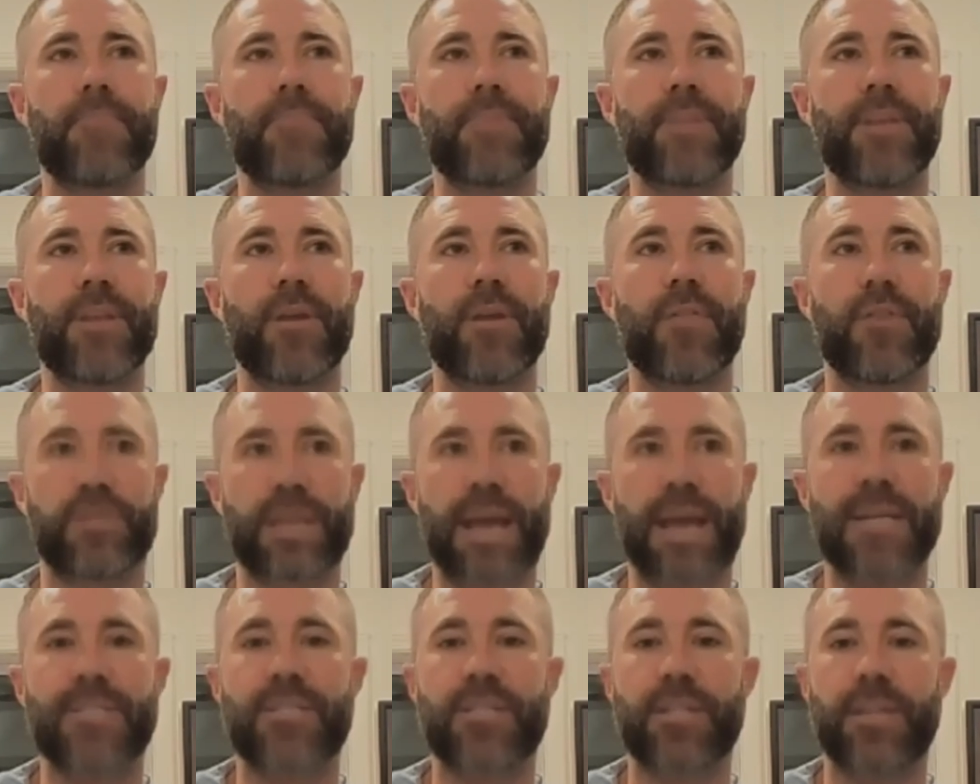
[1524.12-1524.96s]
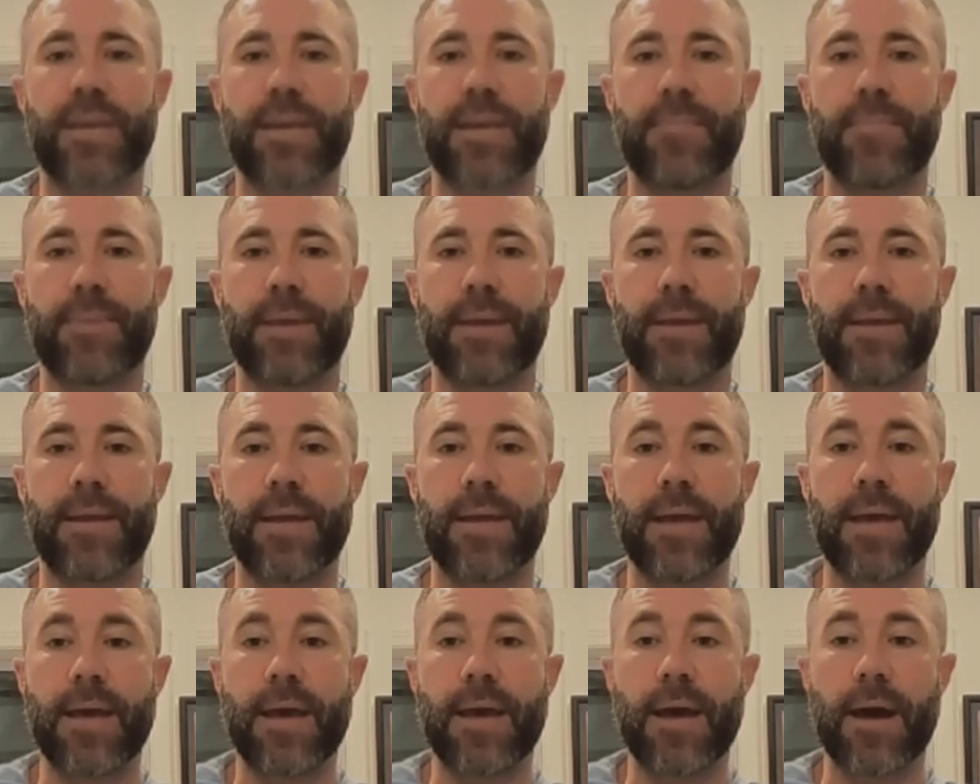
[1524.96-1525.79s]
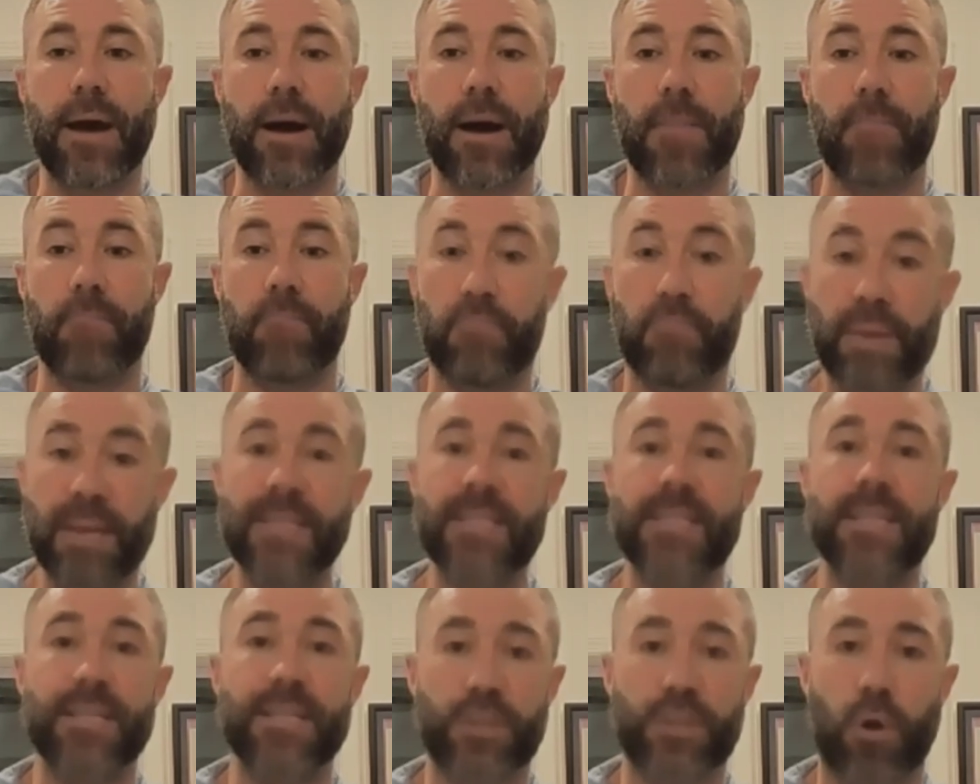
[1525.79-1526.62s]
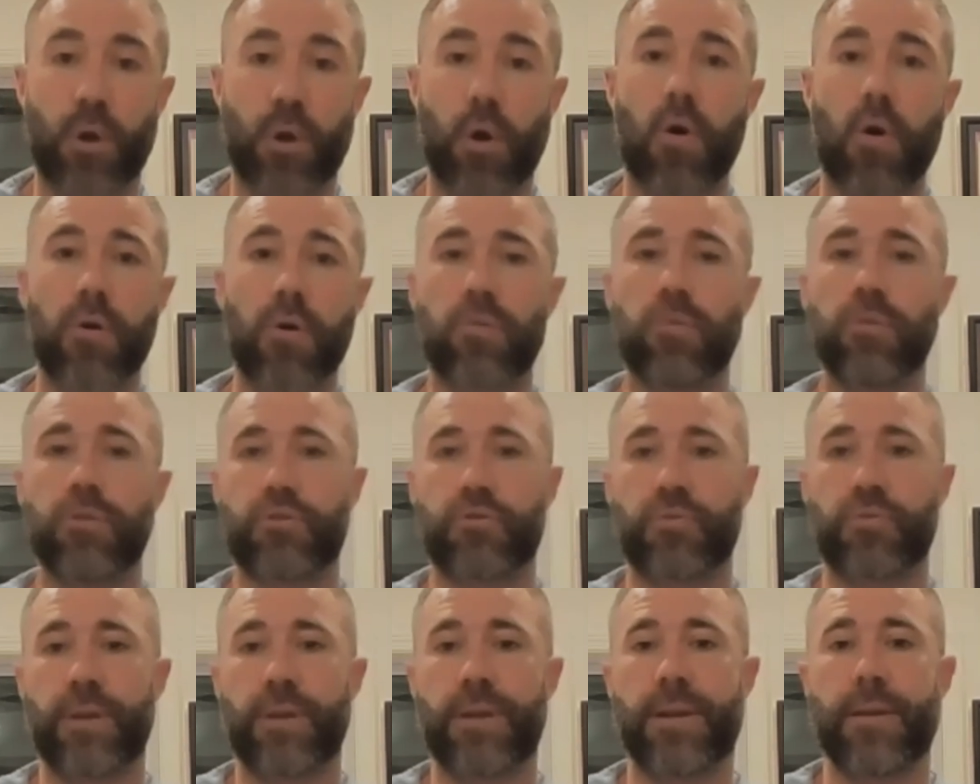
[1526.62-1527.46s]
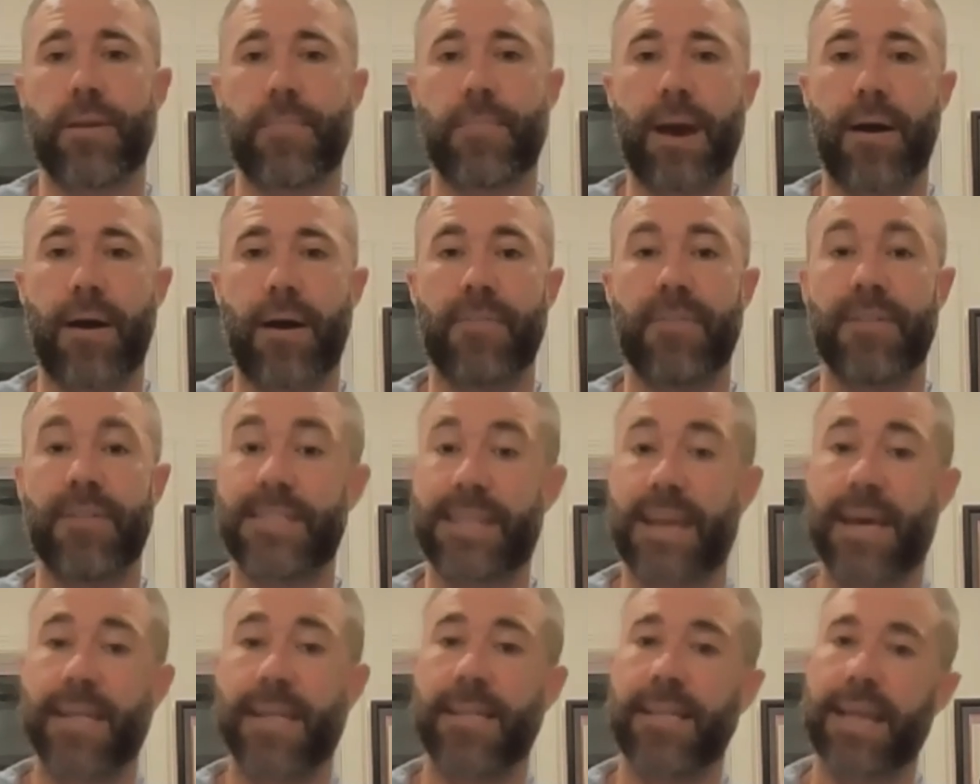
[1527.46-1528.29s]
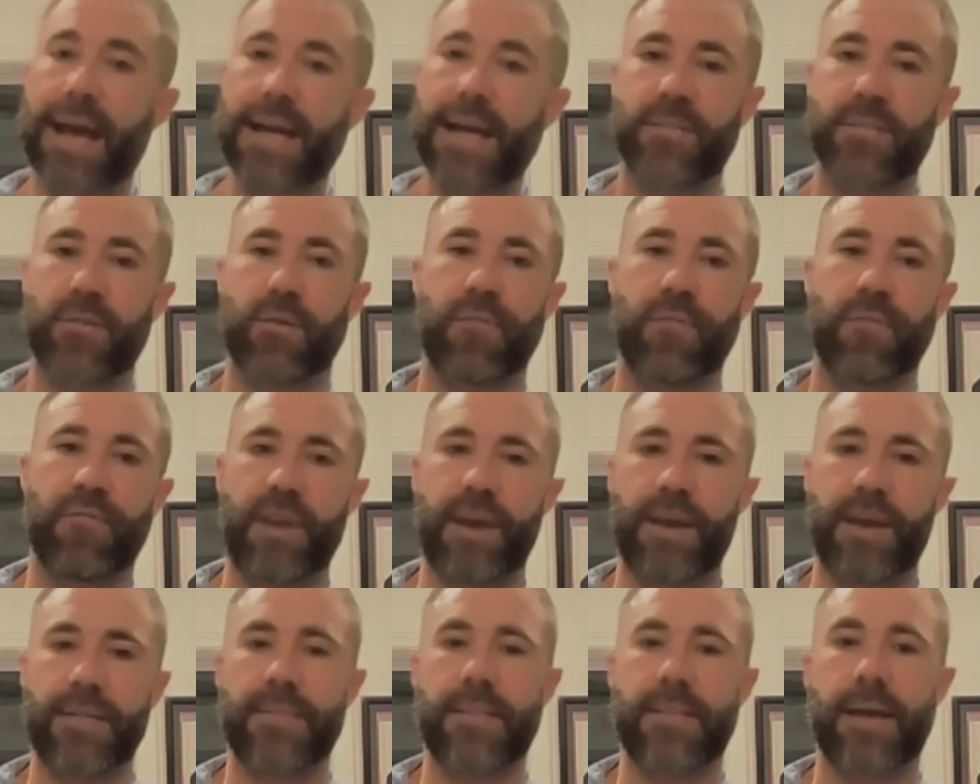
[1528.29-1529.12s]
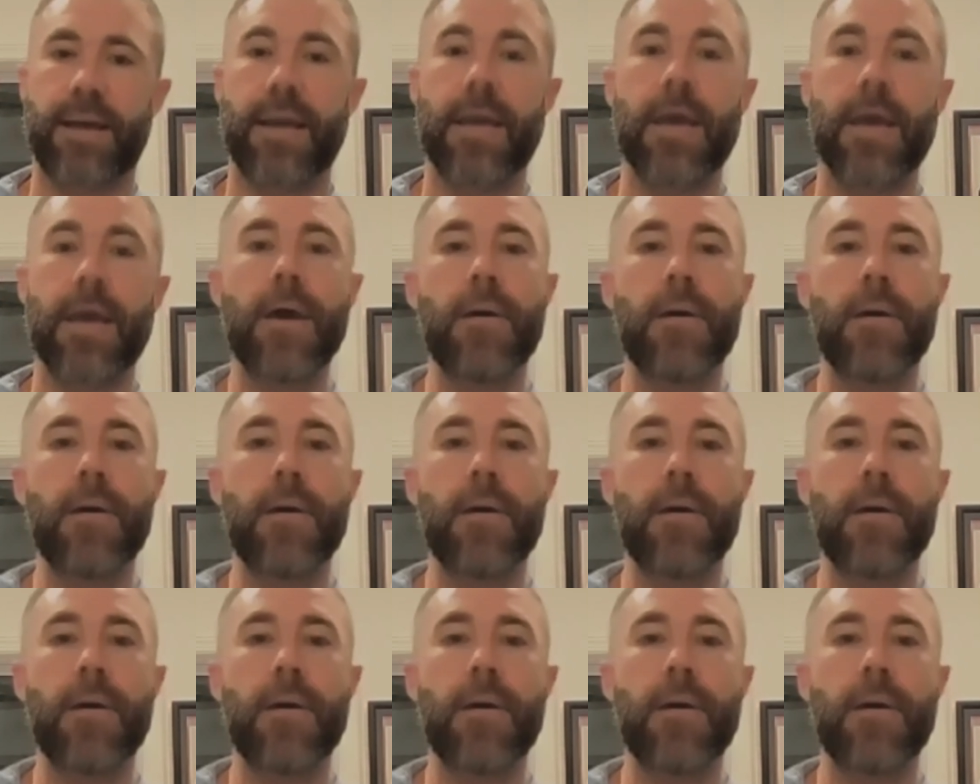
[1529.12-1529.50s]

there's actually been business articles written about the Ted Lasso effect, like